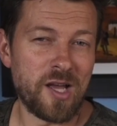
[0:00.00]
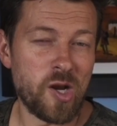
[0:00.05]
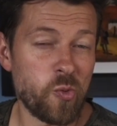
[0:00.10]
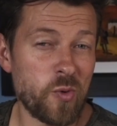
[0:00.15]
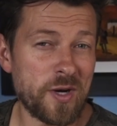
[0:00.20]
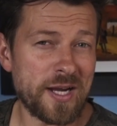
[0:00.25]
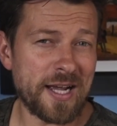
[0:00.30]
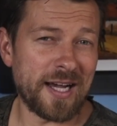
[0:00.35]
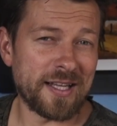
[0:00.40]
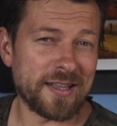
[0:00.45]

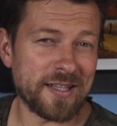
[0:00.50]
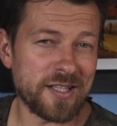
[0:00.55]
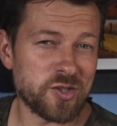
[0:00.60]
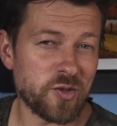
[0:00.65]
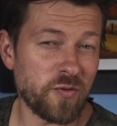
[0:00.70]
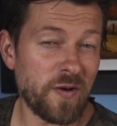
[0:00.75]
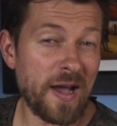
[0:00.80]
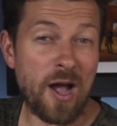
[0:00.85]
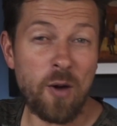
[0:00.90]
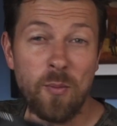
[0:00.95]

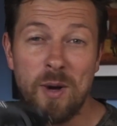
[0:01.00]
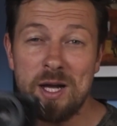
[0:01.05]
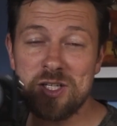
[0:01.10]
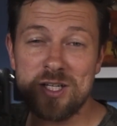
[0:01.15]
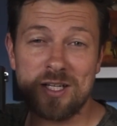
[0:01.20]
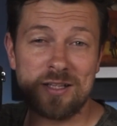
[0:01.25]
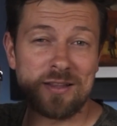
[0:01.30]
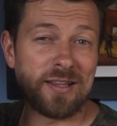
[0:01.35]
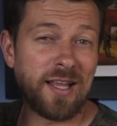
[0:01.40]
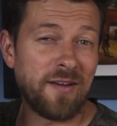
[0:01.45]
Regardless of how
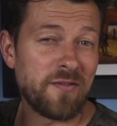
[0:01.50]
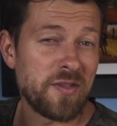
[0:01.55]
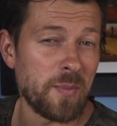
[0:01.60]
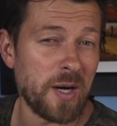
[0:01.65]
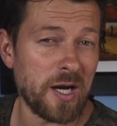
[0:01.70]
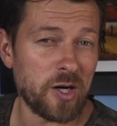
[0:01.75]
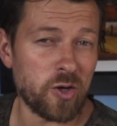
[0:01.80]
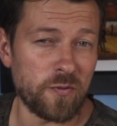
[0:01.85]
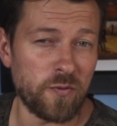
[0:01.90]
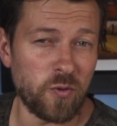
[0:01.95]
much I love the
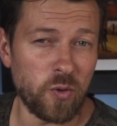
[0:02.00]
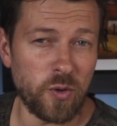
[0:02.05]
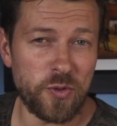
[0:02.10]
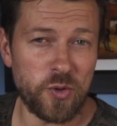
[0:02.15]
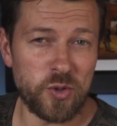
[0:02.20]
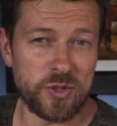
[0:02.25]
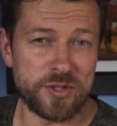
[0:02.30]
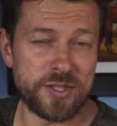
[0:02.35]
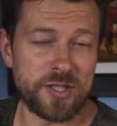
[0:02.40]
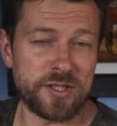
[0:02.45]
Micro Four
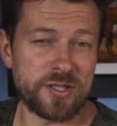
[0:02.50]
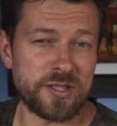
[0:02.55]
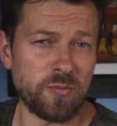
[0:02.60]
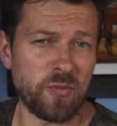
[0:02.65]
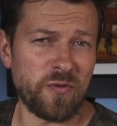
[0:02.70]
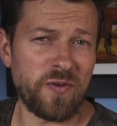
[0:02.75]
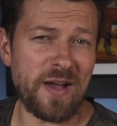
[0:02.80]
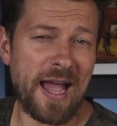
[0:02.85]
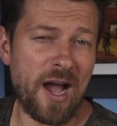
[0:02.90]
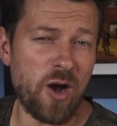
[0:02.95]
Thirds
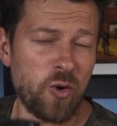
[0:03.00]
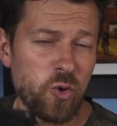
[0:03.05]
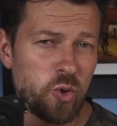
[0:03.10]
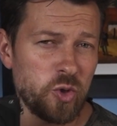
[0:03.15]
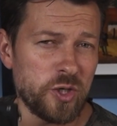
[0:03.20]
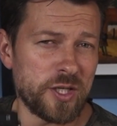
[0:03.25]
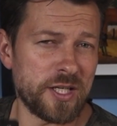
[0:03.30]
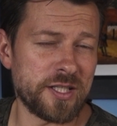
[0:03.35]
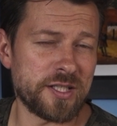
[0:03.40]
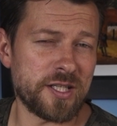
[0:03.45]
system, of how
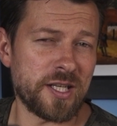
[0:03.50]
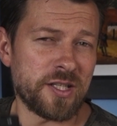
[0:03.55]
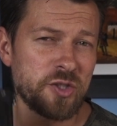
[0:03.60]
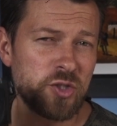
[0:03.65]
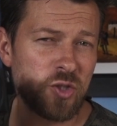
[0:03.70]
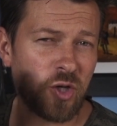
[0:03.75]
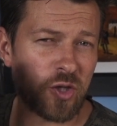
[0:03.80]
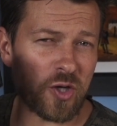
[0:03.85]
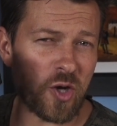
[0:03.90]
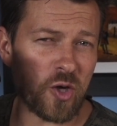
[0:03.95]
good it is,
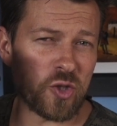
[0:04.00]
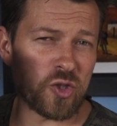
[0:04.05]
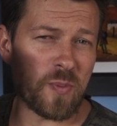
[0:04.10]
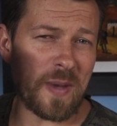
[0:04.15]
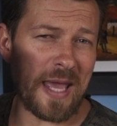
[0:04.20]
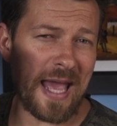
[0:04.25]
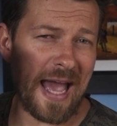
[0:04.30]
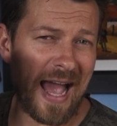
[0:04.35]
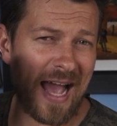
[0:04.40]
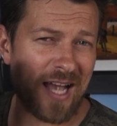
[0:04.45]
it's not going to
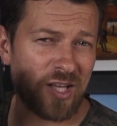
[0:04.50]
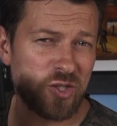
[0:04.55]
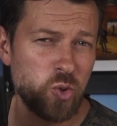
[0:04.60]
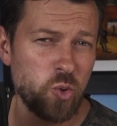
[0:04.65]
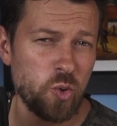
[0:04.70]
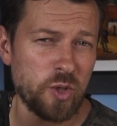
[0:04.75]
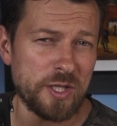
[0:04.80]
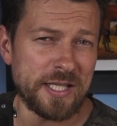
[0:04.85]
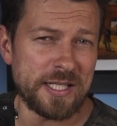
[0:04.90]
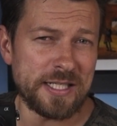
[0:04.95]
be as
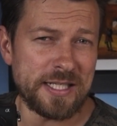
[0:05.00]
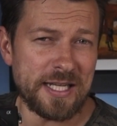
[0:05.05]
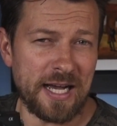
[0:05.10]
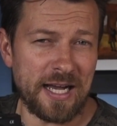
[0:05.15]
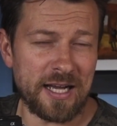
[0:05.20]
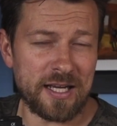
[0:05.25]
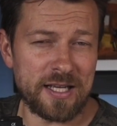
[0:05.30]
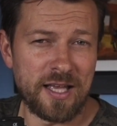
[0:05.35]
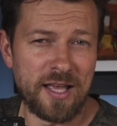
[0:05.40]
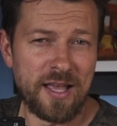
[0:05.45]
good in the
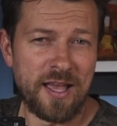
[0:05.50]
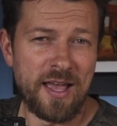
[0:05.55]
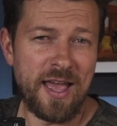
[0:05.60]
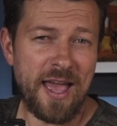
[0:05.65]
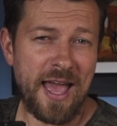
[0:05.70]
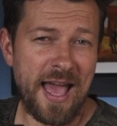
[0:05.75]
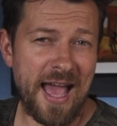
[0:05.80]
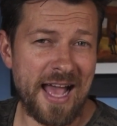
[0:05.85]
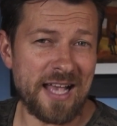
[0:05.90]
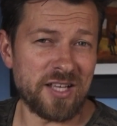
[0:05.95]
dark
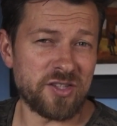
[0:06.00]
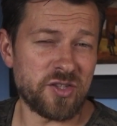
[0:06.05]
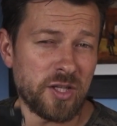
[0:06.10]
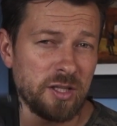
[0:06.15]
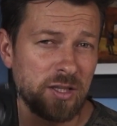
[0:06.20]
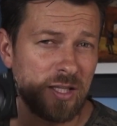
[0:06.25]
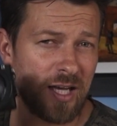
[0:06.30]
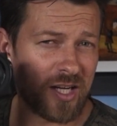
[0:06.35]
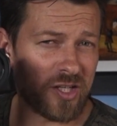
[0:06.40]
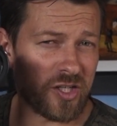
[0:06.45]
as
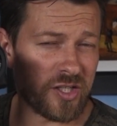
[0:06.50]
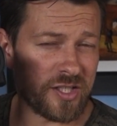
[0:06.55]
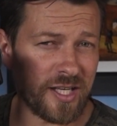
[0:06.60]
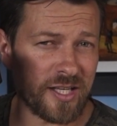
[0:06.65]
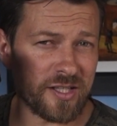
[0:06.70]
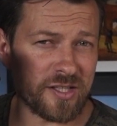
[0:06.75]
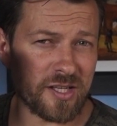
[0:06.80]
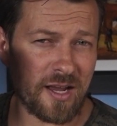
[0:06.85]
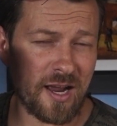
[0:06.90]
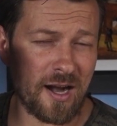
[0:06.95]
the larger
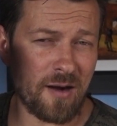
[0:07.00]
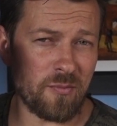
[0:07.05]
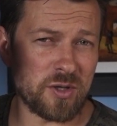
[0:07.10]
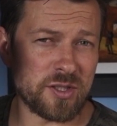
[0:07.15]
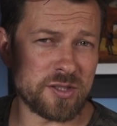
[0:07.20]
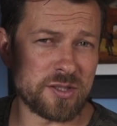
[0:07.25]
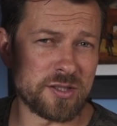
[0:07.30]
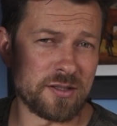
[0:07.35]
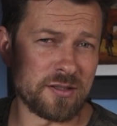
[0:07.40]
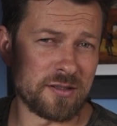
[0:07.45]
sensor
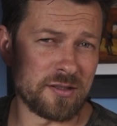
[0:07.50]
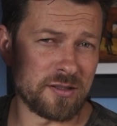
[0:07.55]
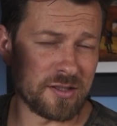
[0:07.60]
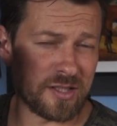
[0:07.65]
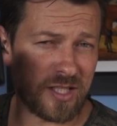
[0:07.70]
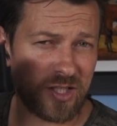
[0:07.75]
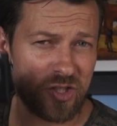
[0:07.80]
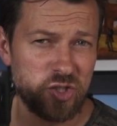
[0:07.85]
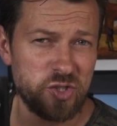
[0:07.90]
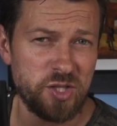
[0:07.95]
cameras
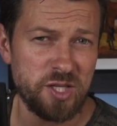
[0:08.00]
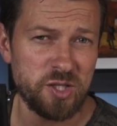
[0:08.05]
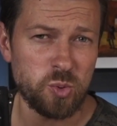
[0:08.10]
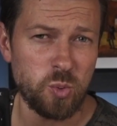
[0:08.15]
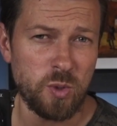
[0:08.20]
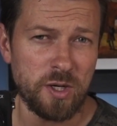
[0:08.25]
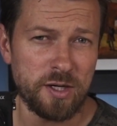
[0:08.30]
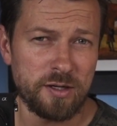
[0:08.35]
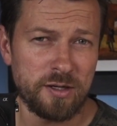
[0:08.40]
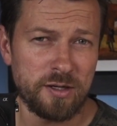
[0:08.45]
such as this one.